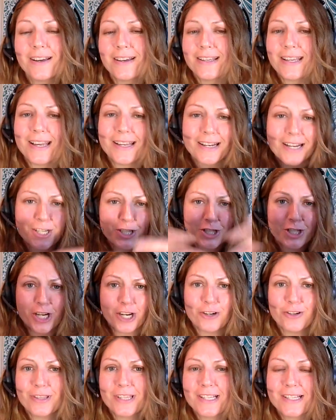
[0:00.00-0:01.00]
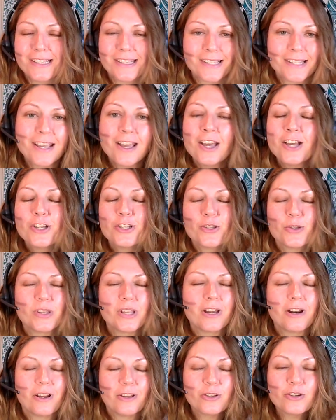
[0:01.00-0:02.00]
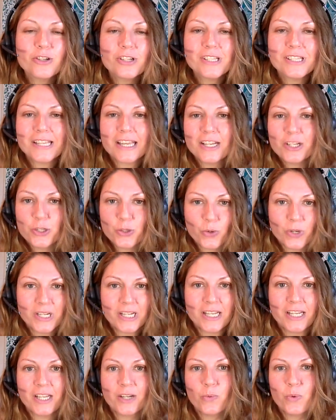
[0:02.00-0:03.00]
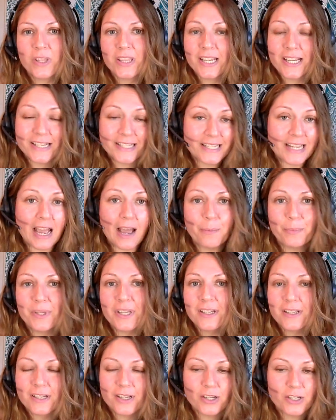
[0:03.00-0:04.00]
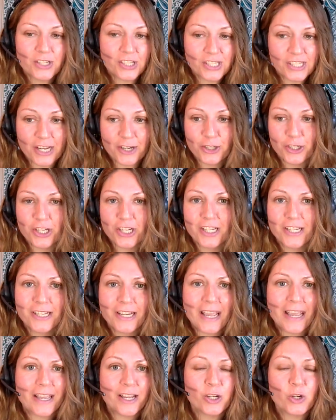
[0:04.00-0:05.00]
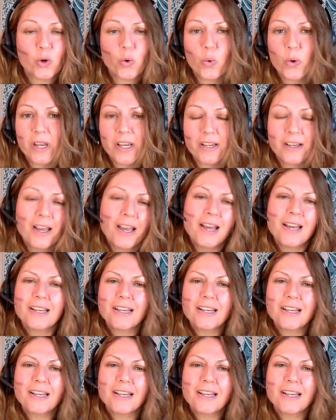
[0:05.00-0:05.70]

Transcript: Again, I share this so that others can join in with a tapping session and quick